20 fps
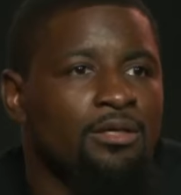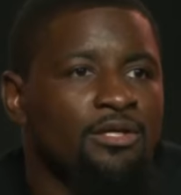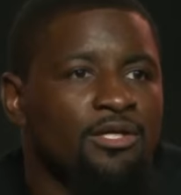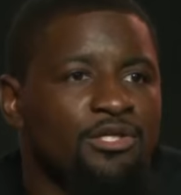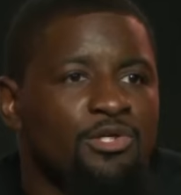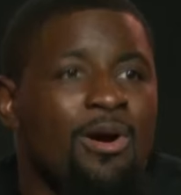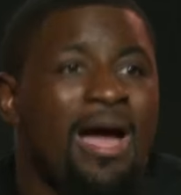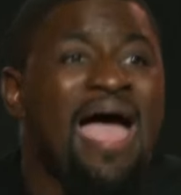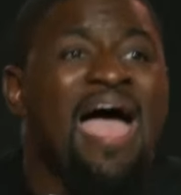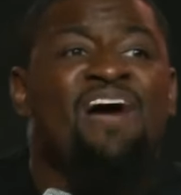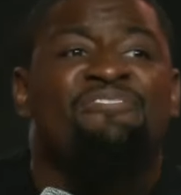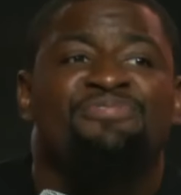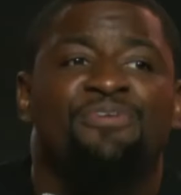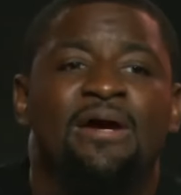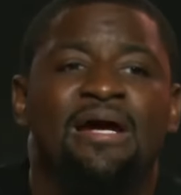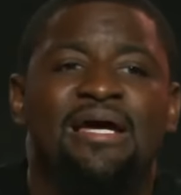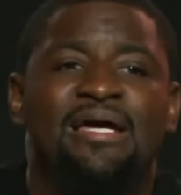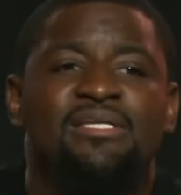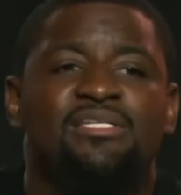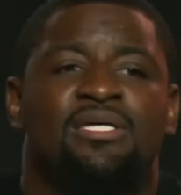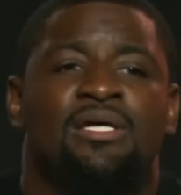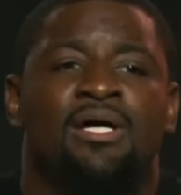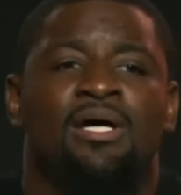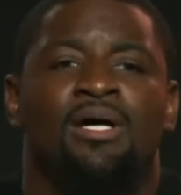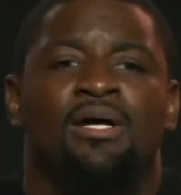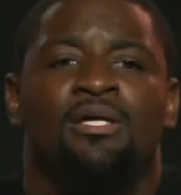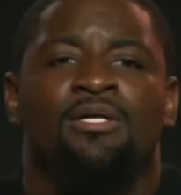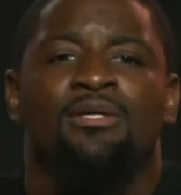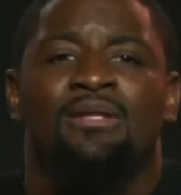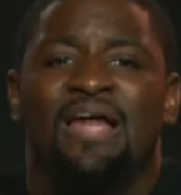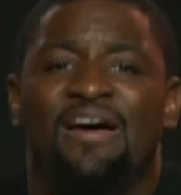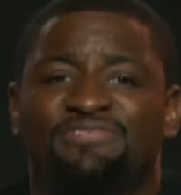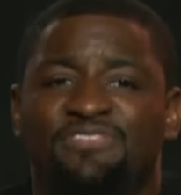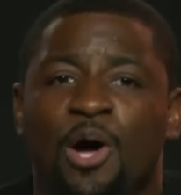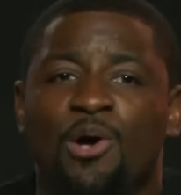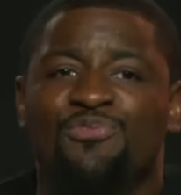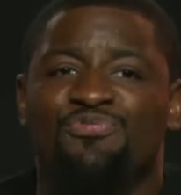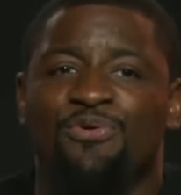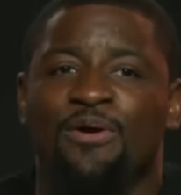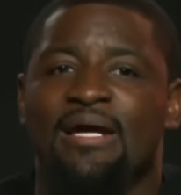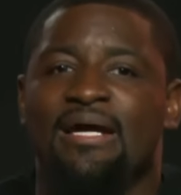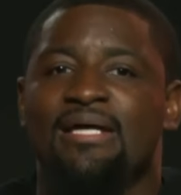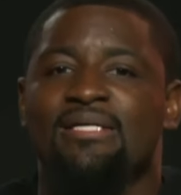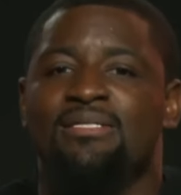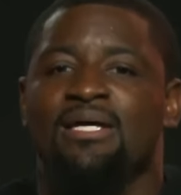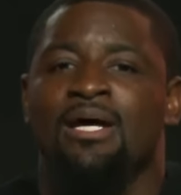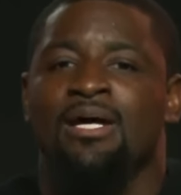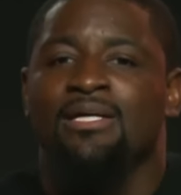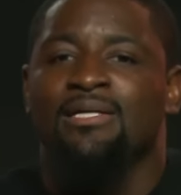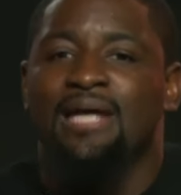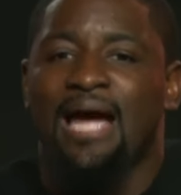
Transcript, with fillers: You had friends, you left those friends, you